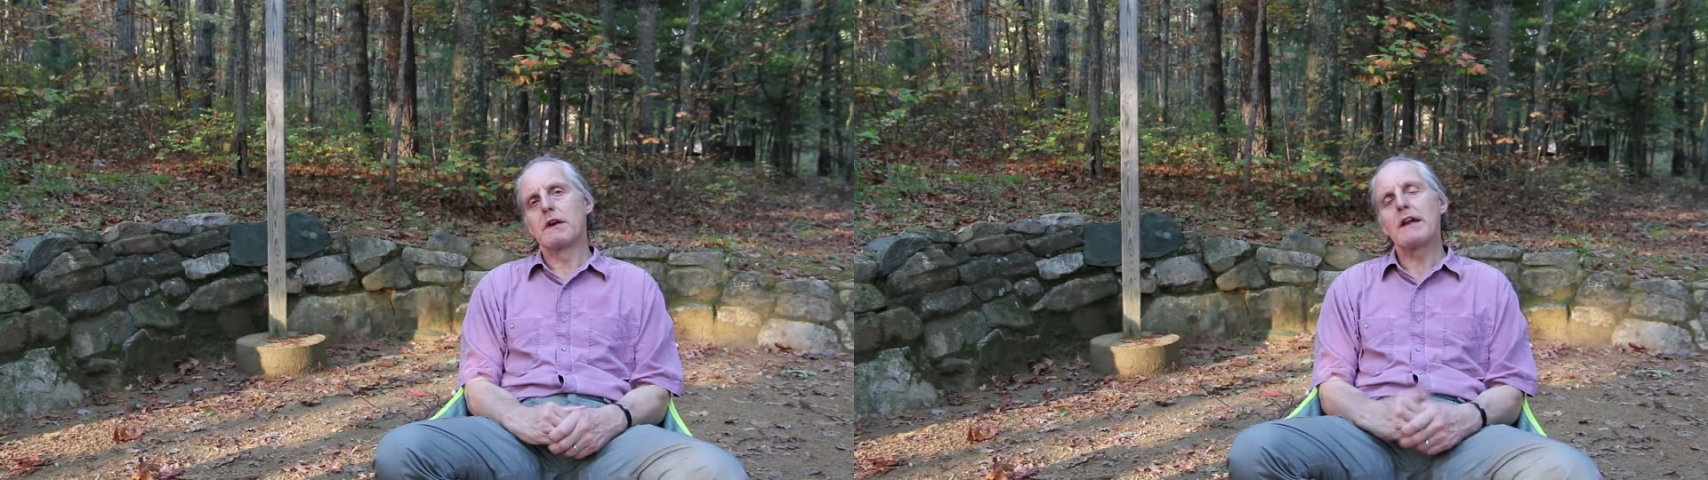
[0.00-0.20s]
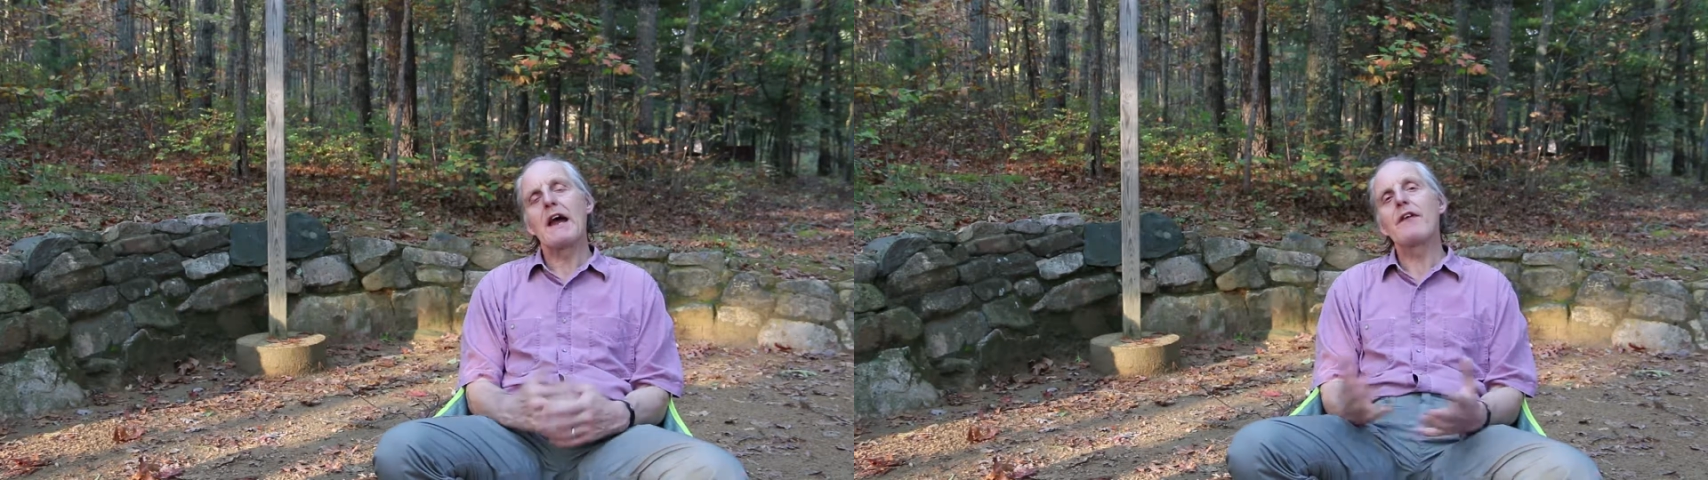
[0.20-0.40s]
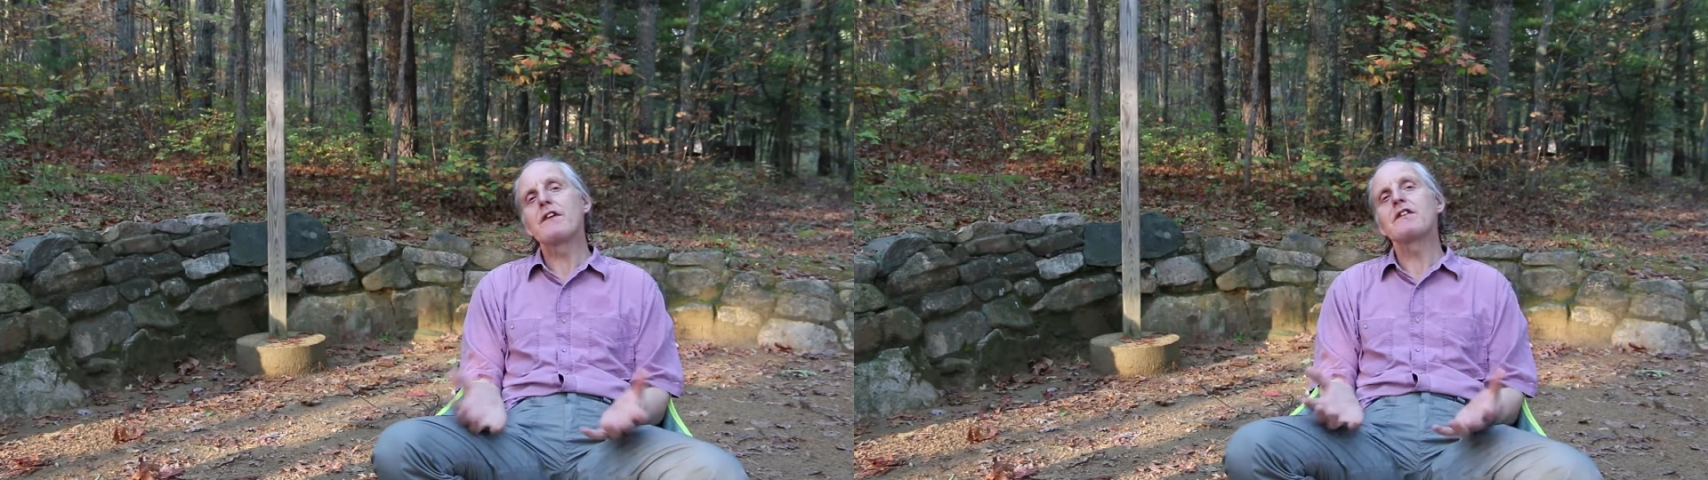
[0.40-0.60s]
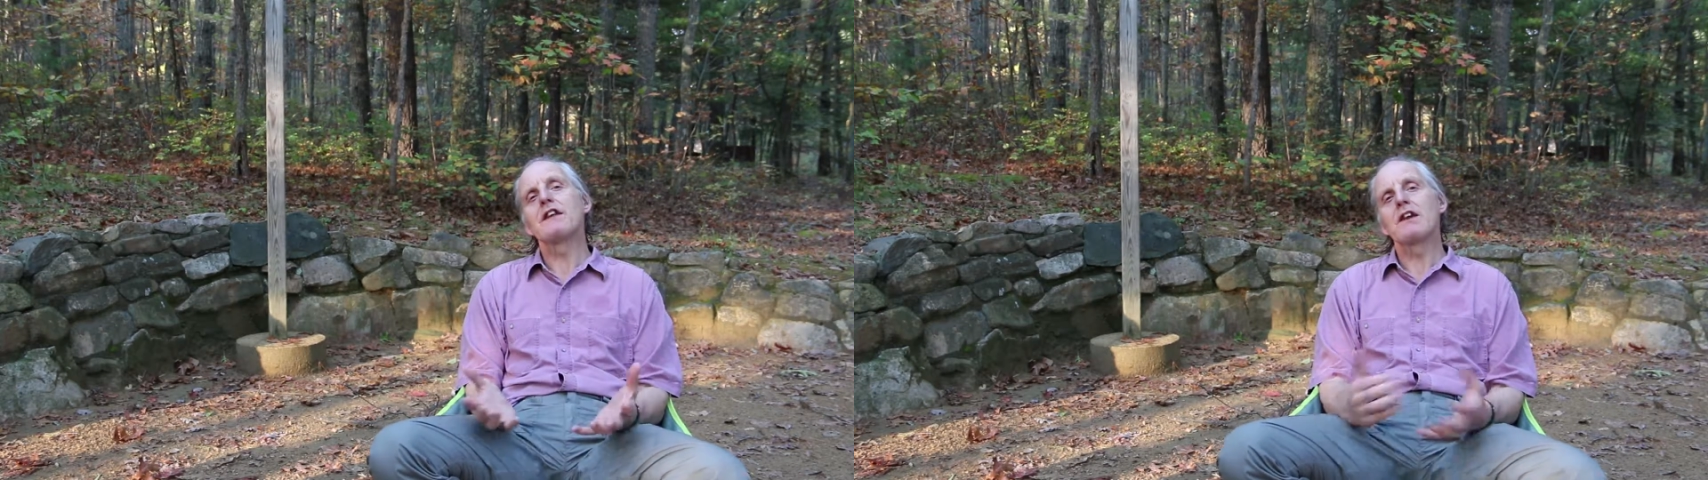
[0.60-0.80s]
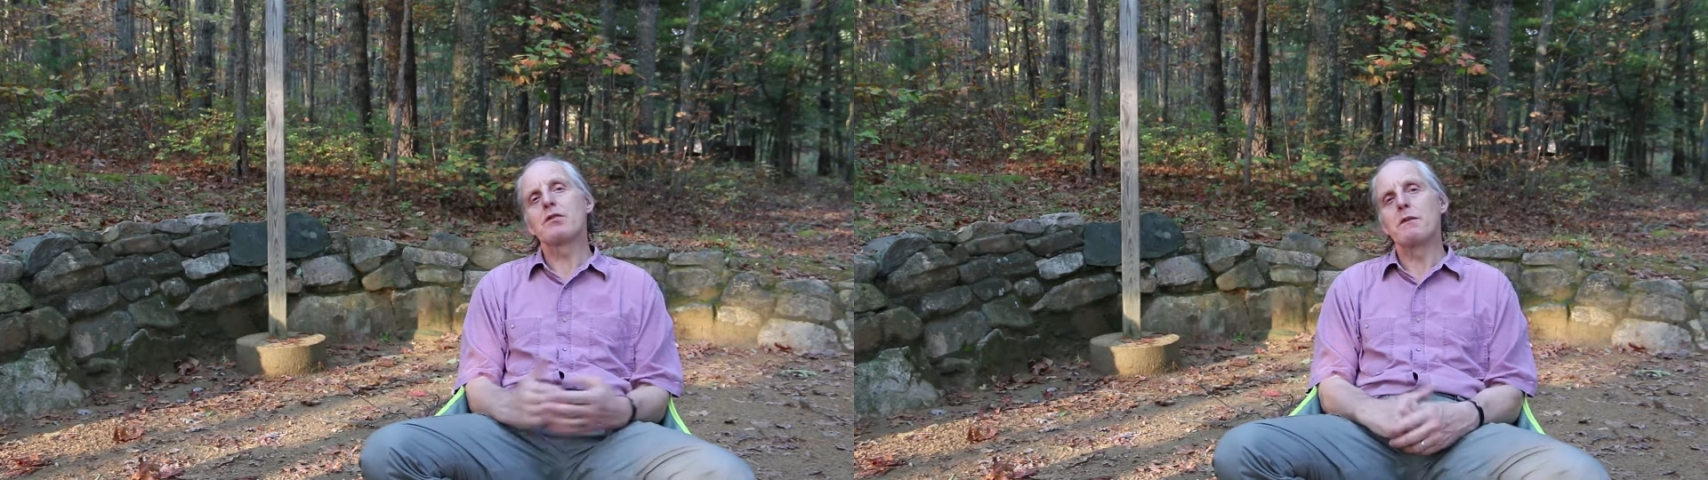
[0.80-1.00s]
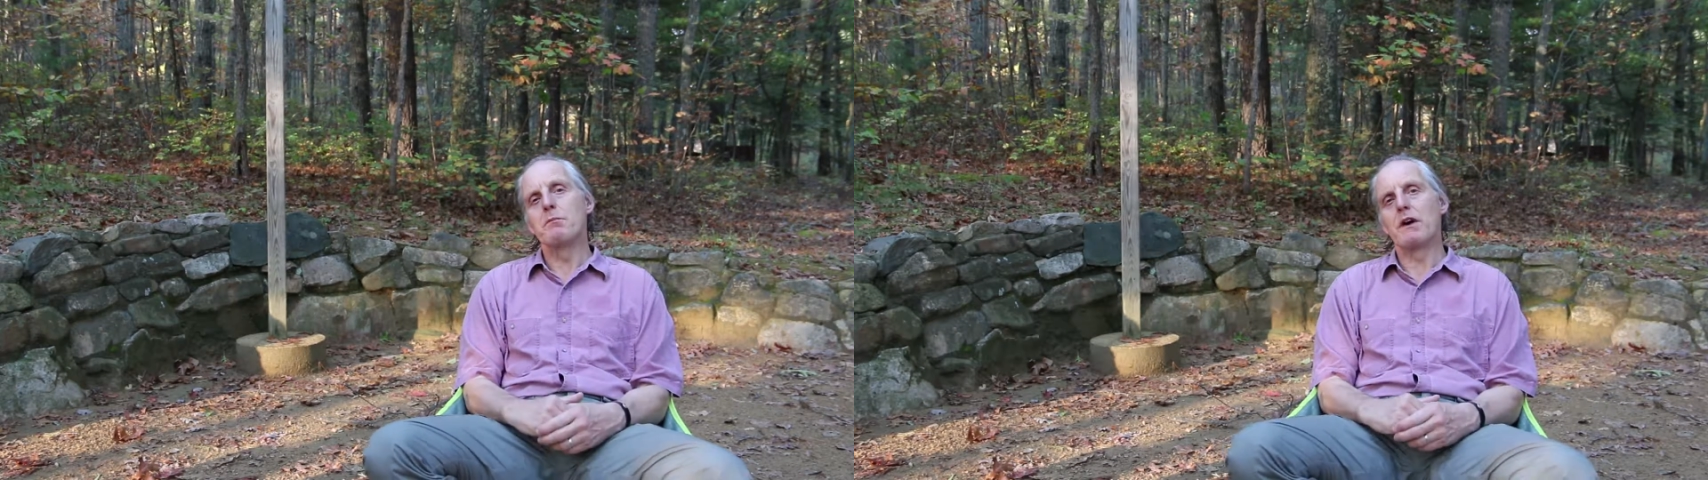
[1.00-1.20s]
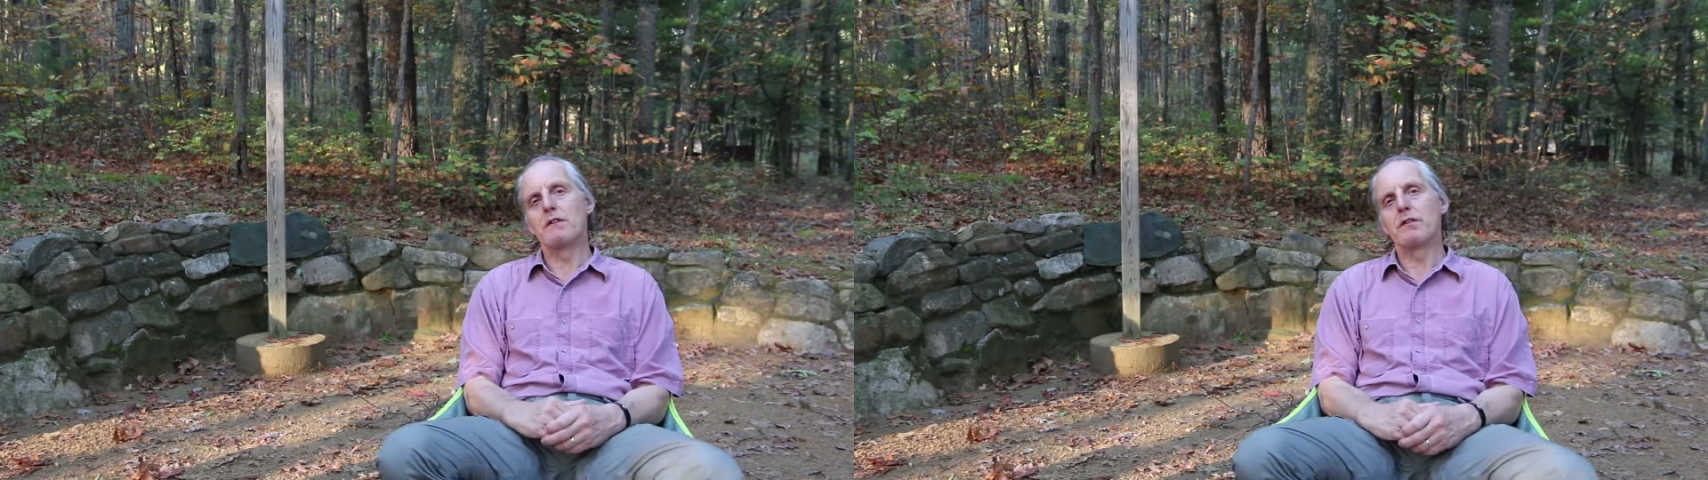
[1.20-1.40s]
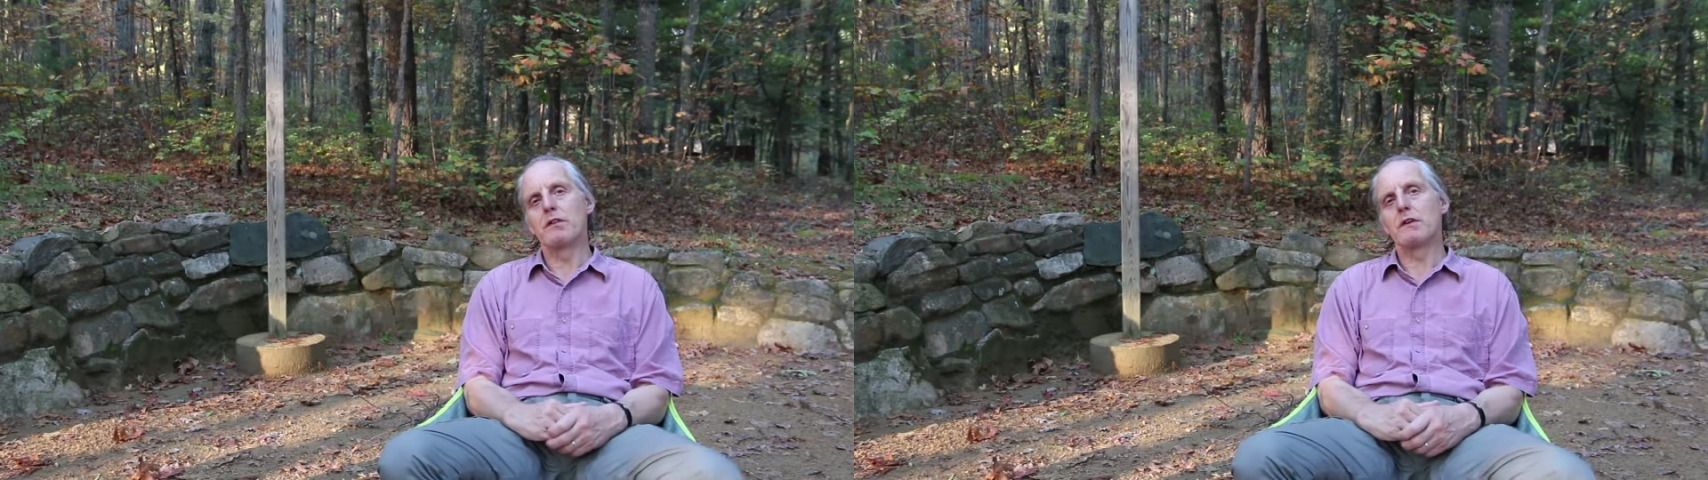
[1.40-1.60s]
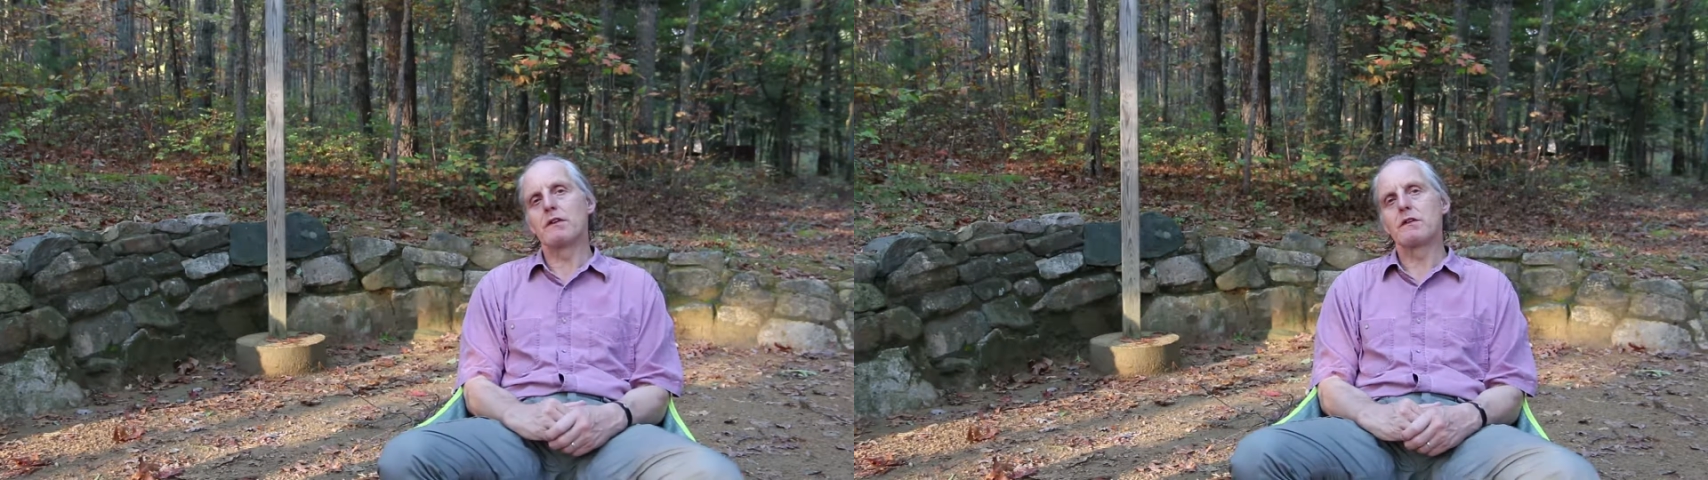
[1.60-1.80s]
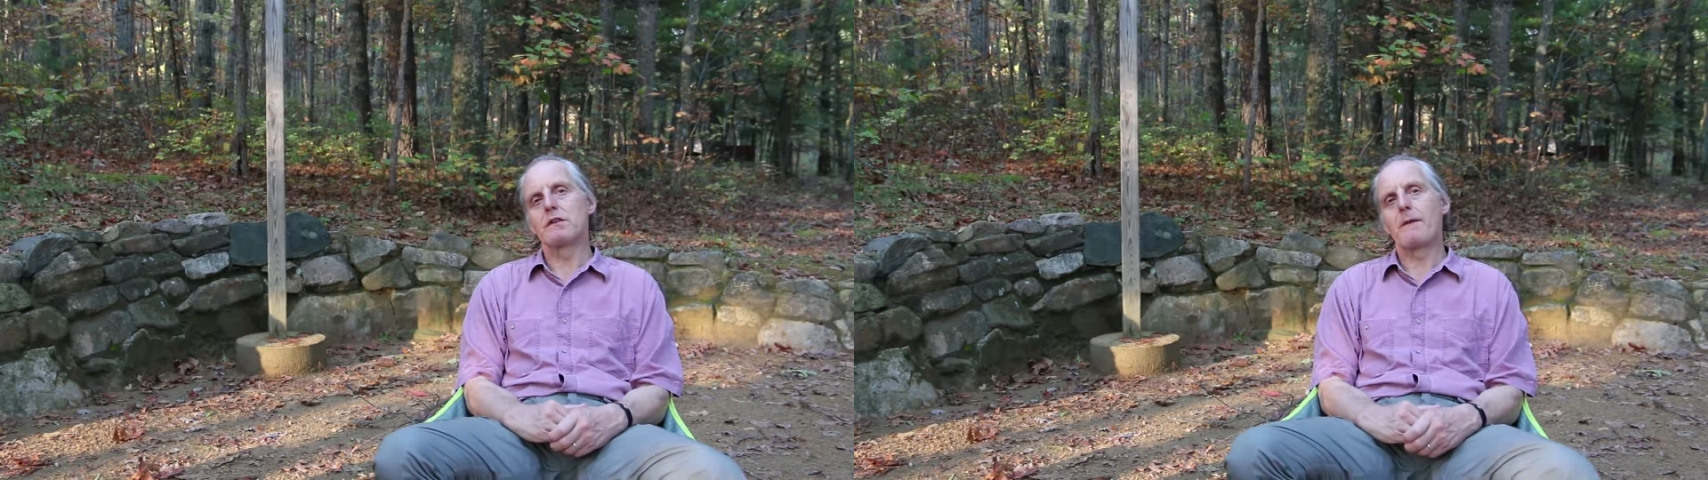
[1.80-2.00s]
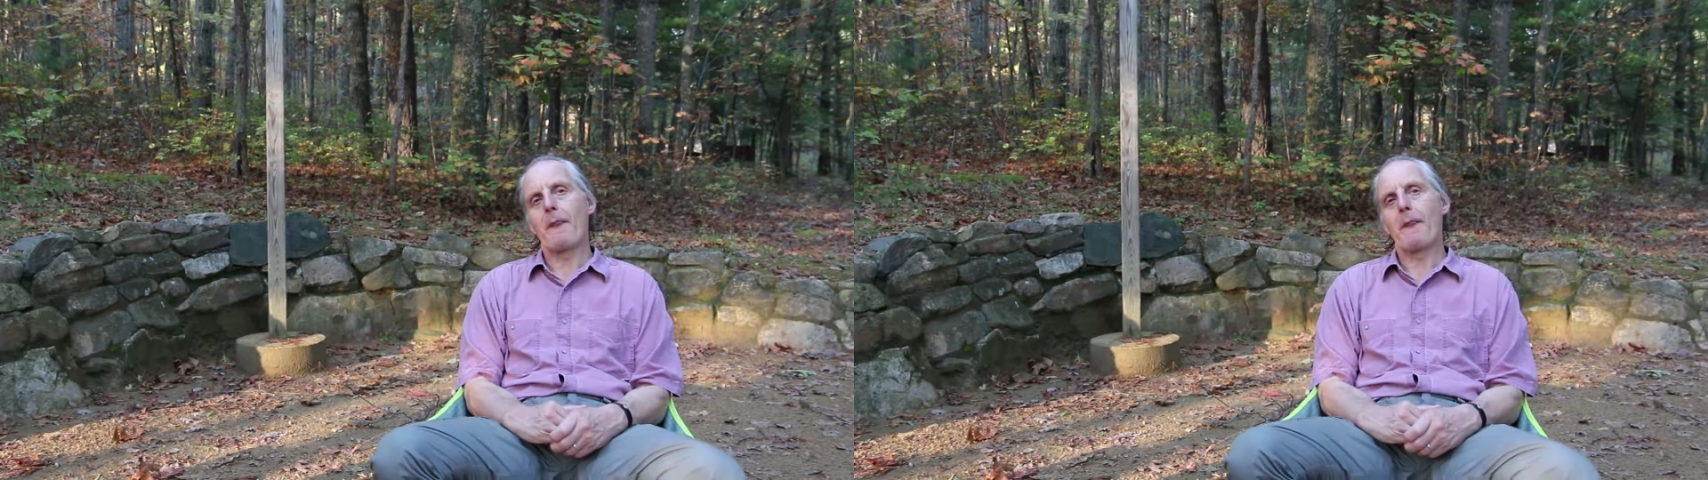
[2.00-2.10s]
and how this links with mindfulness.